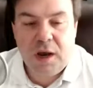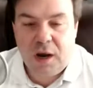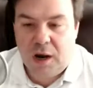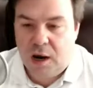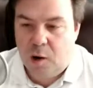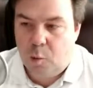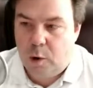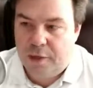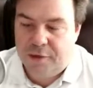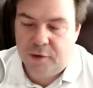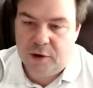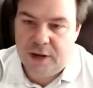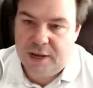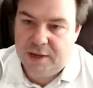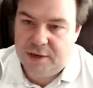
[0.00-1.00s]
whether
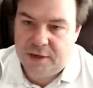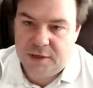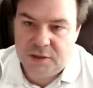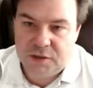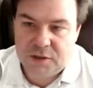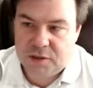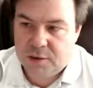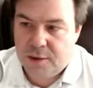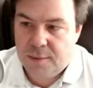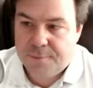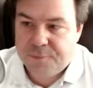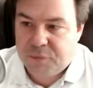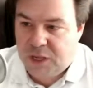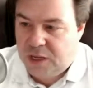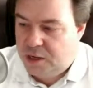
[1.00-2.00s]
it is
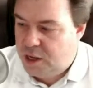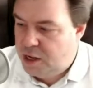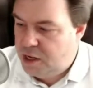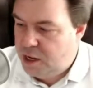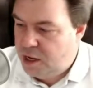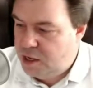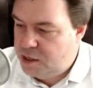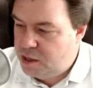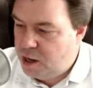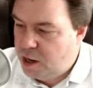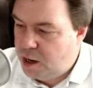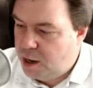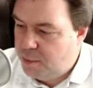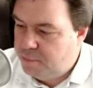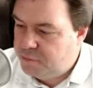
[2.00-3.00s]
in
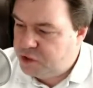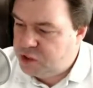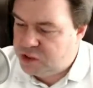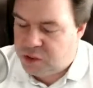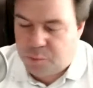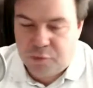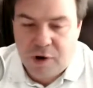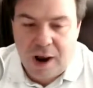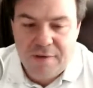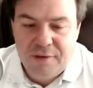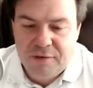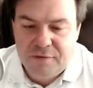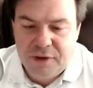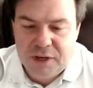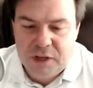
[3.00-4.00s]
just a
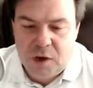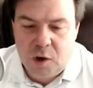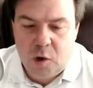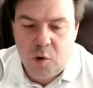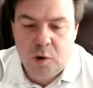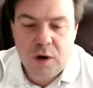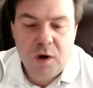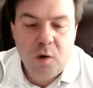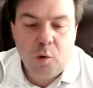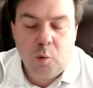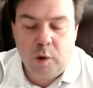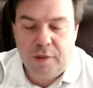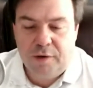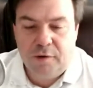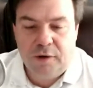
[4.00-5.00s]
private video,
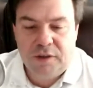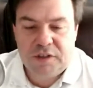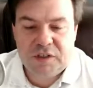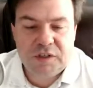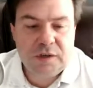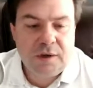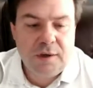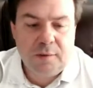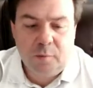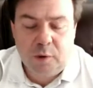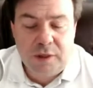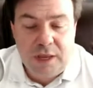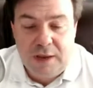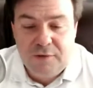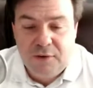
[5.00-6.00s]
whether
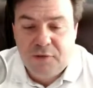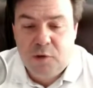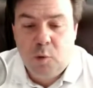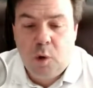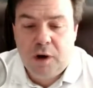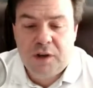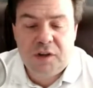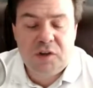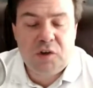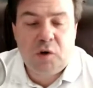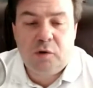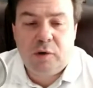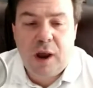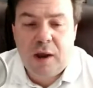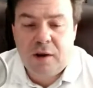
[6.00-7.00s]
even if you wanted to turn
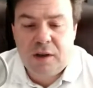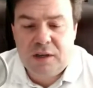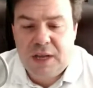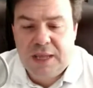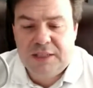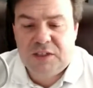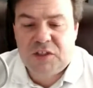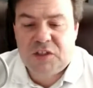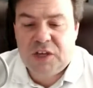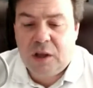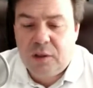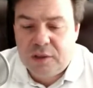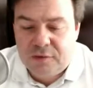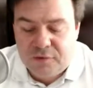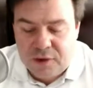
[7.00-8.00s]
around and sell
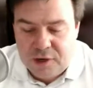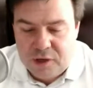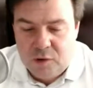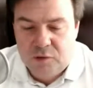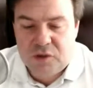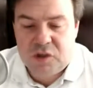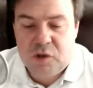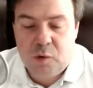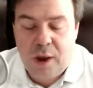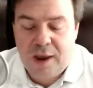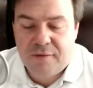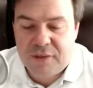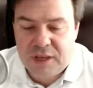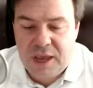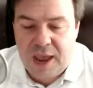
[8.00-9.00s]
the videos, you
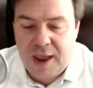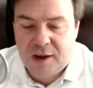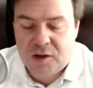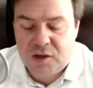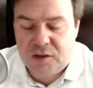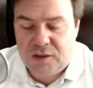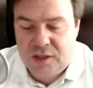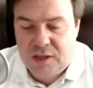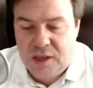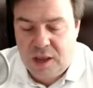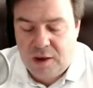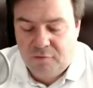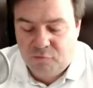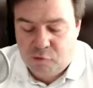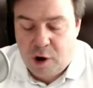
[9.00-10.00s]
have the
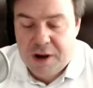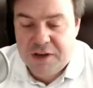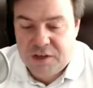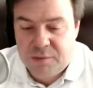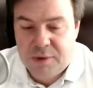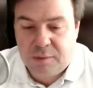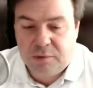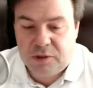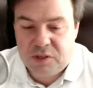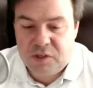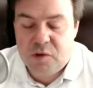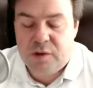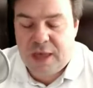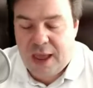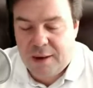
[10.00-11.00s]
right to be able to
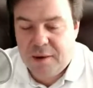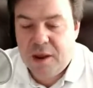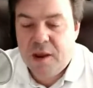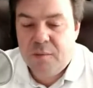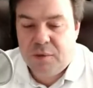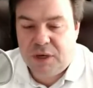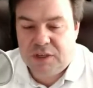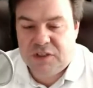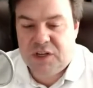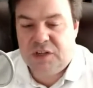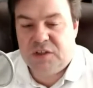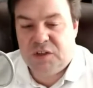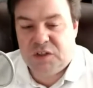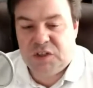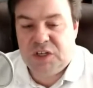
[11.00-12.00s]
do that because it
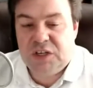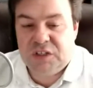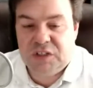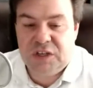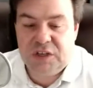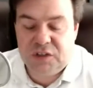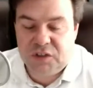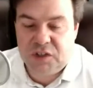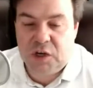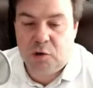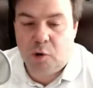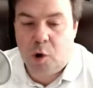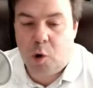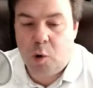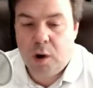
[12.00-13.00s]
is a
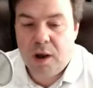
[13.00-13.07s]
CC0